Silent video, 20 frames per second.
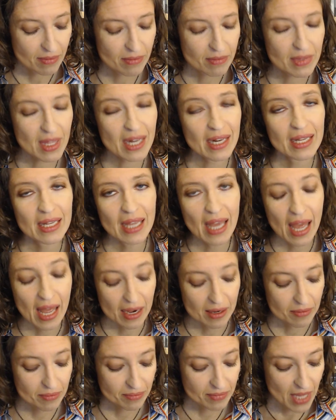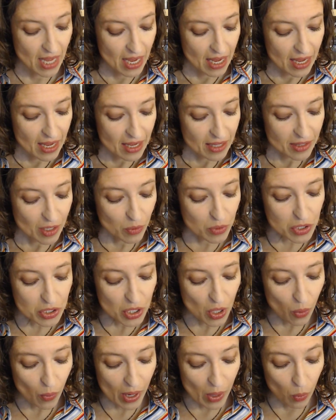Then again, there was
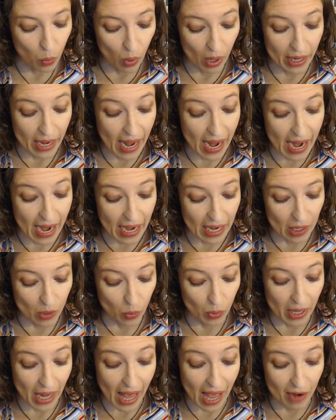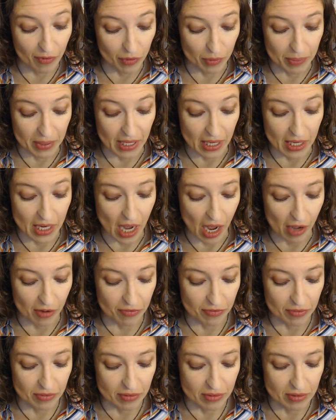no way 1 egg would ever be enough,
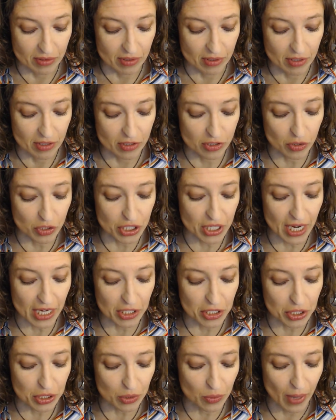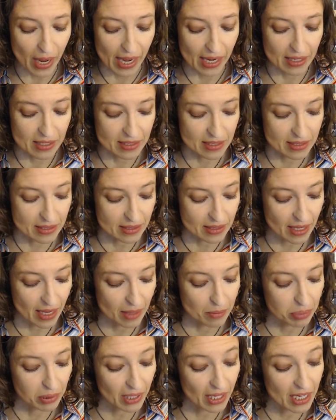so she had 2 eggs
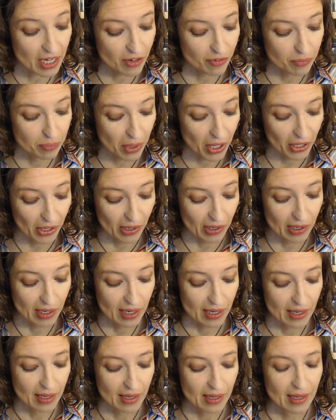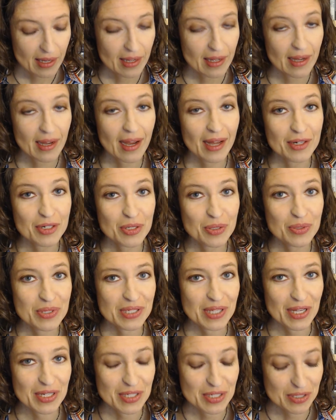and plenty of butter on 2
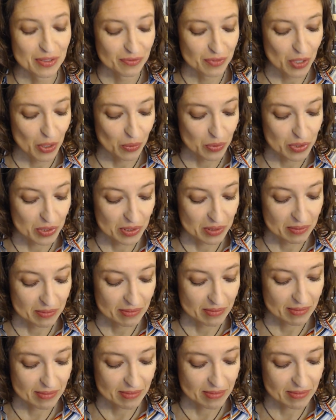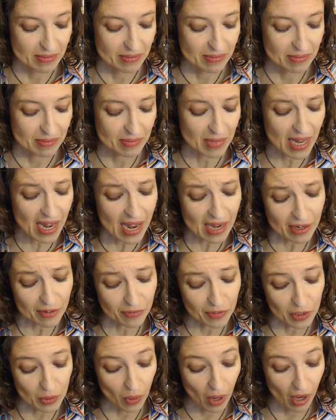slices of toast, and a
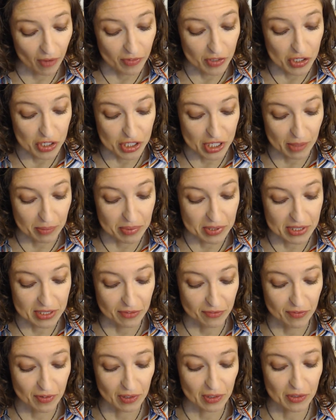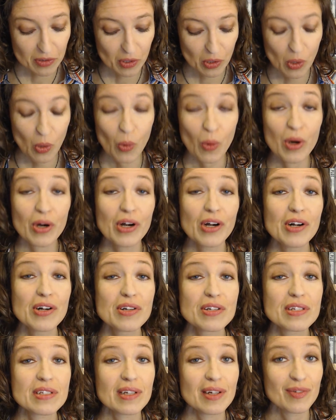few oven chips to fill in the
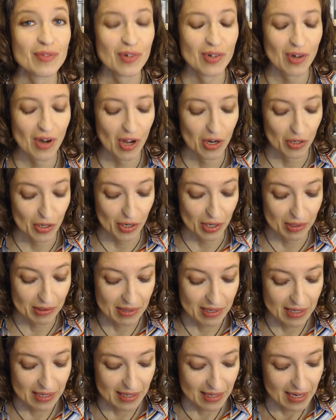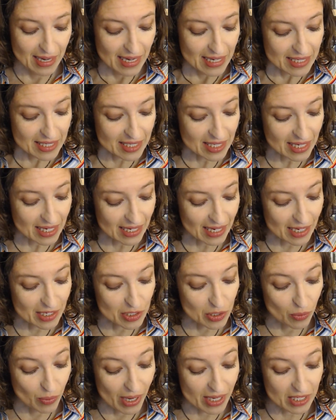corners of her hunger, seeing as
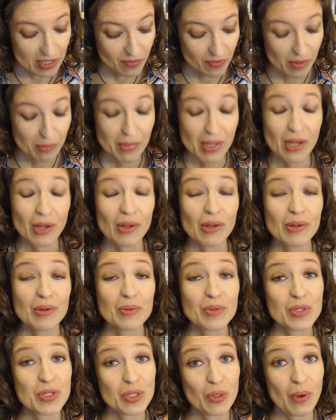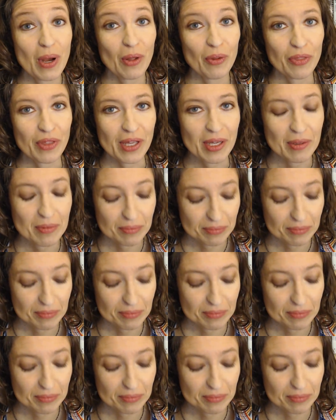the rest of the meal was so healthy.